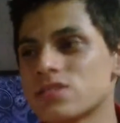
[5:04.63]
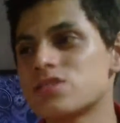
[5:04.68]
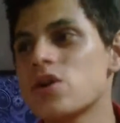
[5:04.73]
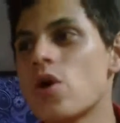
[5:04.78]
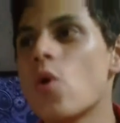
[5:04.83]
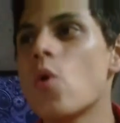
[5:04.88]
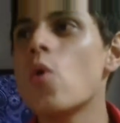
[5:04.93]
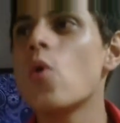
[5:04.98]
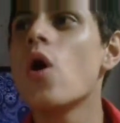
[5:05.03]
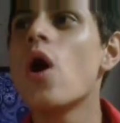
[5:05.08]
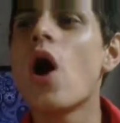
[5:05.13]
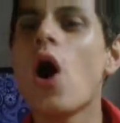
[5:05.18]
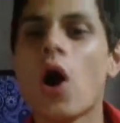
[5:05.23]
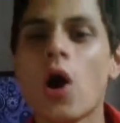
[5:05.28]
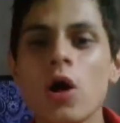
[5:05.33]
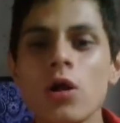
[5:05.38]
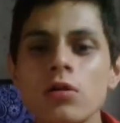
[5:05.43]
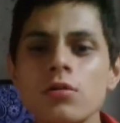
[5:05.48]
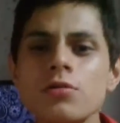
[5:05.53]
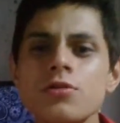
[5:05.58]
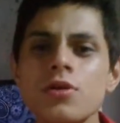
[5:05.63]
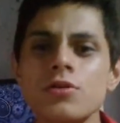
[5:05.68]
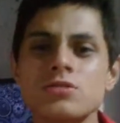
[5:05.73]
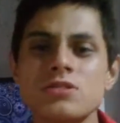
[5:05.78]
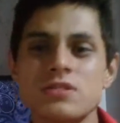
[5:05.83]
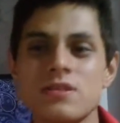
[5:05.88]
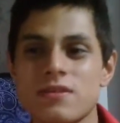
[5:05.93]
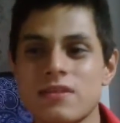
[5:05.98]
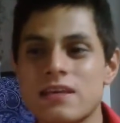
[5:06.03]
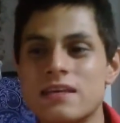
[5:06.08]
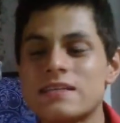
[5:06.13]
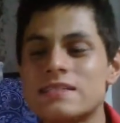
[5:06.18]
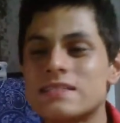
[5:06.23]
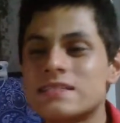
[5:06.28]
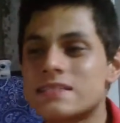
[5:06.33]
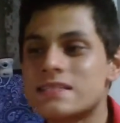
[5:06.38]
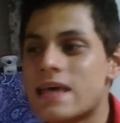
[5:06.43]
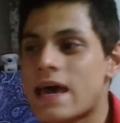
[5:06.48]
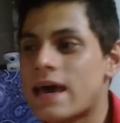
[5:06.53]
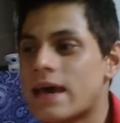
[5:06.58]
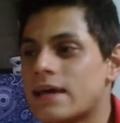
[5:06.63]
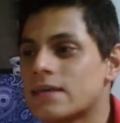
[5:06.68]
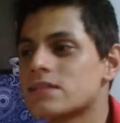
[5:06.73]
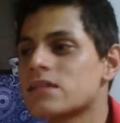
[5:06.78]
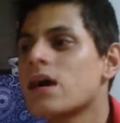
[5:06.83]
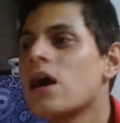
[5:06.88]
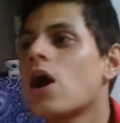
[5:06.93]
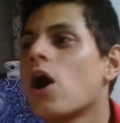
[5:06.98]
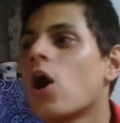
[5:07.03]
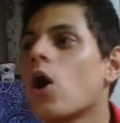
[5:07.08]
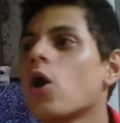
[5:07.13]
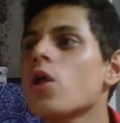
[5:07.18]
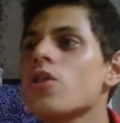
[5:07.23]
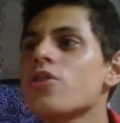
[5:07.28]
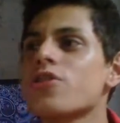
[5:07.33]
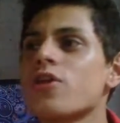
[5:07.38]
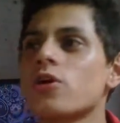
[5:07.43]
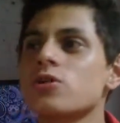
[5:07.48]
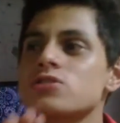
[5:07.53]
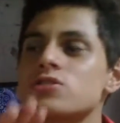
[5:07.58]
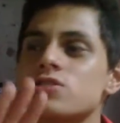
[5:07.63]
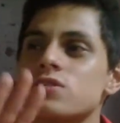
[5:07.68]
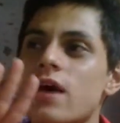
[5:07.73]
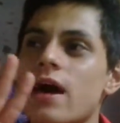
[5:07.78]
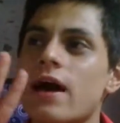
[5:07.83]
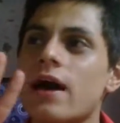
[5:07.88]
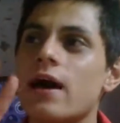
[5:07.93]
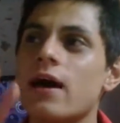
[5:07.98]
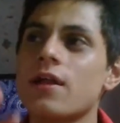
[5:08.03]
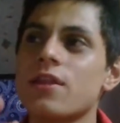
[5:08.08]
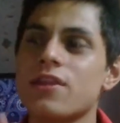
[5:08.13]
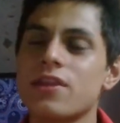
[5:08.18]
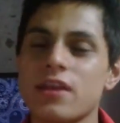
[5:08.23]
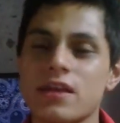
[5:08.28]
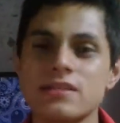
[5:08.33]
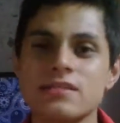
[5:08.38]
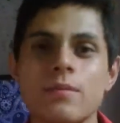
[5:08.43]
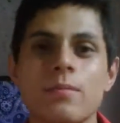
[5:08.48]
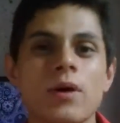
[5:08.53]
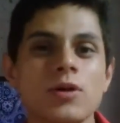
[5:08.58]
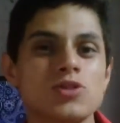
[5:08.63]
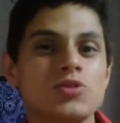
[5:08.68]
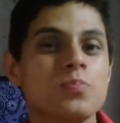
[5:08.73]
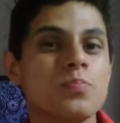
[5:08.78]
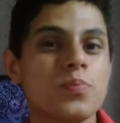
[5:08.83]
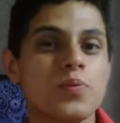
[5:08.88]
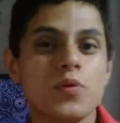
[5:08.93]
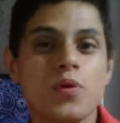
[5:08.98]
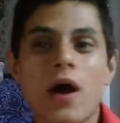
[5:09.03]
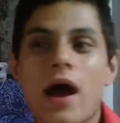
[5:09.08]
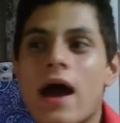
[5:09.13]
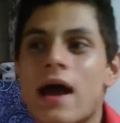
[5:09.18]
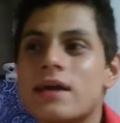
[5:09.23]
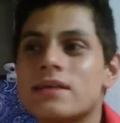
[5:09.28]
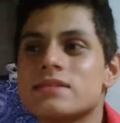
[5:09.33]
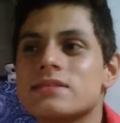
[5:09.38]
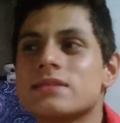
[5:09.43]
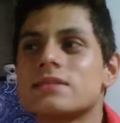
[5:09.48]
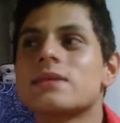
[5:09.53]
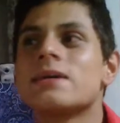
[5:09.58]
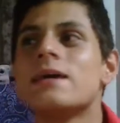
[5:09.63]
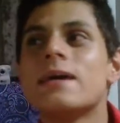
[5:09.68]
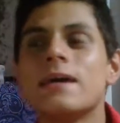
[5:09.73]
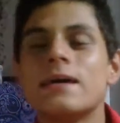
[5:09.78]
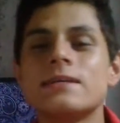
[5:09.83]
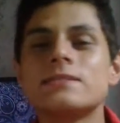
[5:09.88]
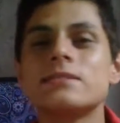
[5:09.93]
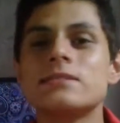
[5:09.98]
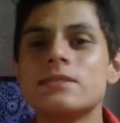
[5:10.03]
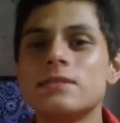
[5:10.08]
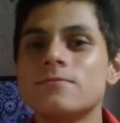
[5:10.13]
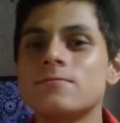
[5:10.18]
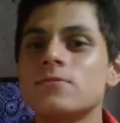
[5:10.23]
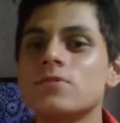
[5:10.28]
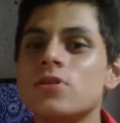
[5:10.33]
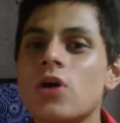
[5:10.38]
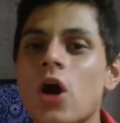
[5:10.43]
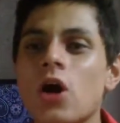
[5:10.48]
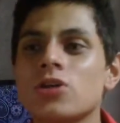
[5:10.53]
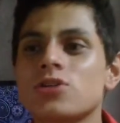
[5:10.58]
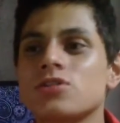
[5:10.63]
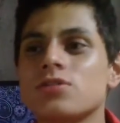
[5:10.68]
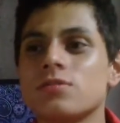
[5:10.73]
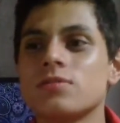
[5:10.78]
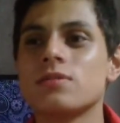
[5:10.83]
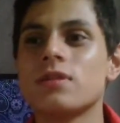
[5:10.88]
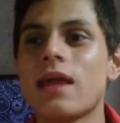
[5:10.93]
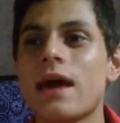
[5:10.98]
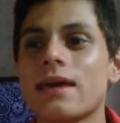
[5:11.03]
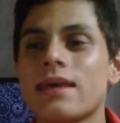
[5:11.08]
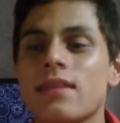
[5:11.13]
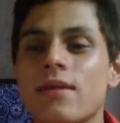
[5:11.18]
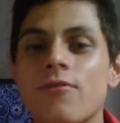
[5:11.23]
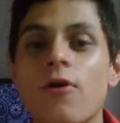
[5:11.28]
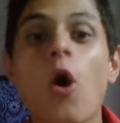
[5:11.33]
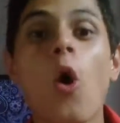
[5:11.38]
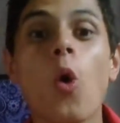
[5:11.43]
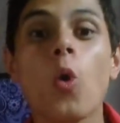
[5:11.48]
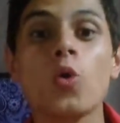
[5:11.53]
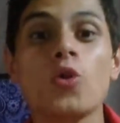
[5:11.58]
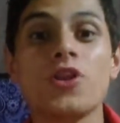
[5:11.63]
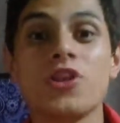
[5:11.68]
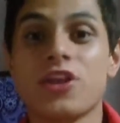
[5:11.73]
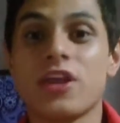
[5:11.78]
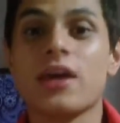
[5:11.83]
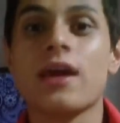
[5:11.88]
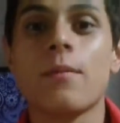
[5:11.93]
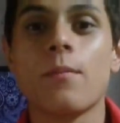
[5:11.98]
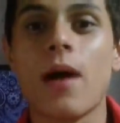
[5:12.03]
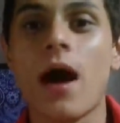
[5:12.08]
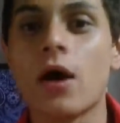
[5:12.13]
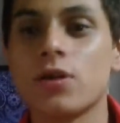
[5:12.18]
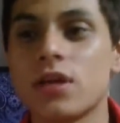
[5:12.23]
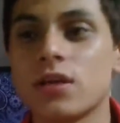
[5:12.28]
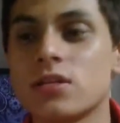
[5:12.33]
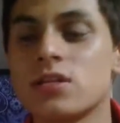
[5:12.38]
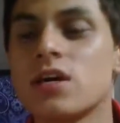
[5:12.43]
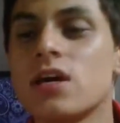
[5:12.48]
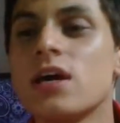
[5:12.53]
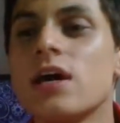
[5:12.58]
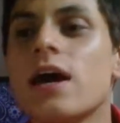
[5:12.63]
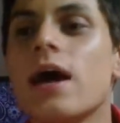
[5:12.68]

So all those things said, all those things about price is not like the whole thing about it.